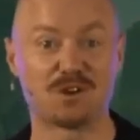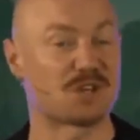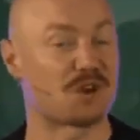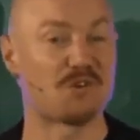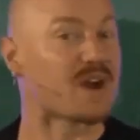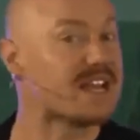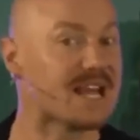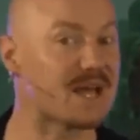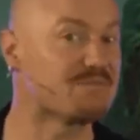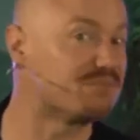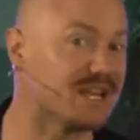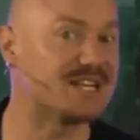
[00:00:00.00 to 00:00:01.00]
because a great
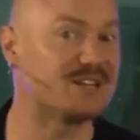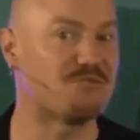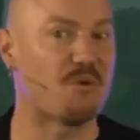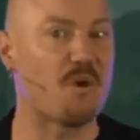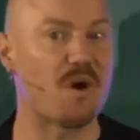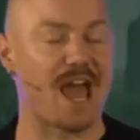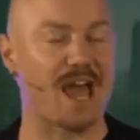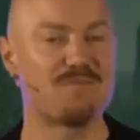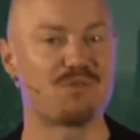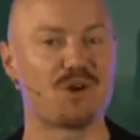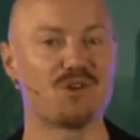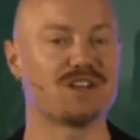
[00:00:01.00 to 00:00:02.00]
and bloody war
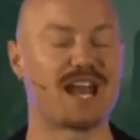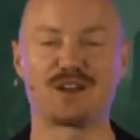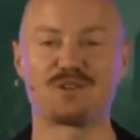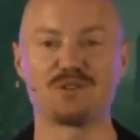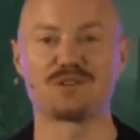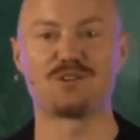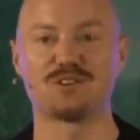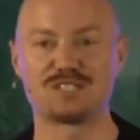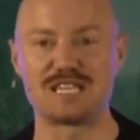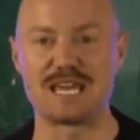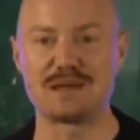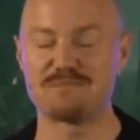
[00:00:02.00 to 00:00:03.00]
had broken out all
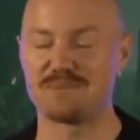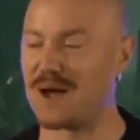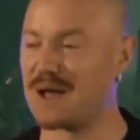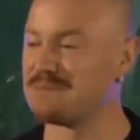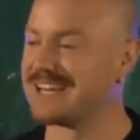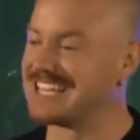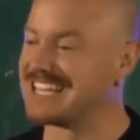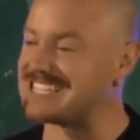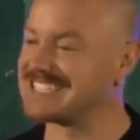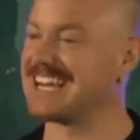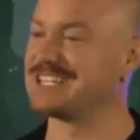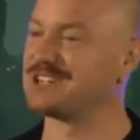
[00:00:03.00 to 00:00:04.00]
across the empire, but
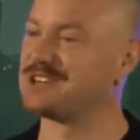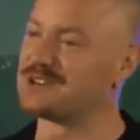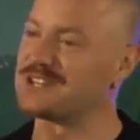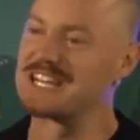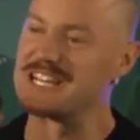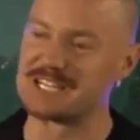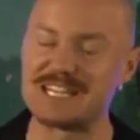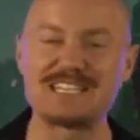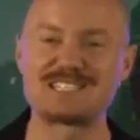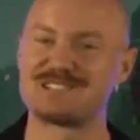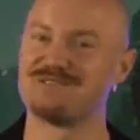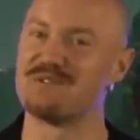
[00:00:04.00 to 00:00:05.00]
his son couldn't
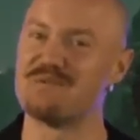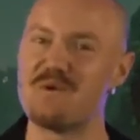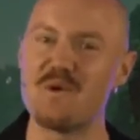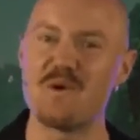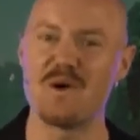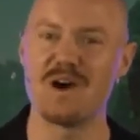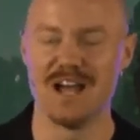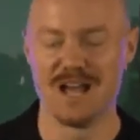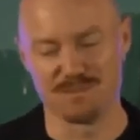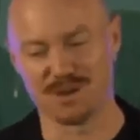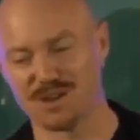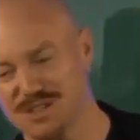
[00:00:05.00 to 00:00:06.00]
enlist for war
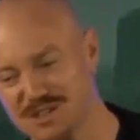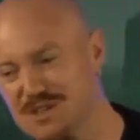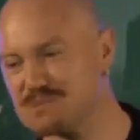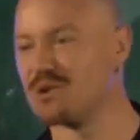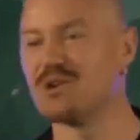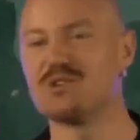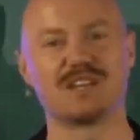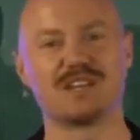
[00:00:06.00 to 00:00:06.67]
because of his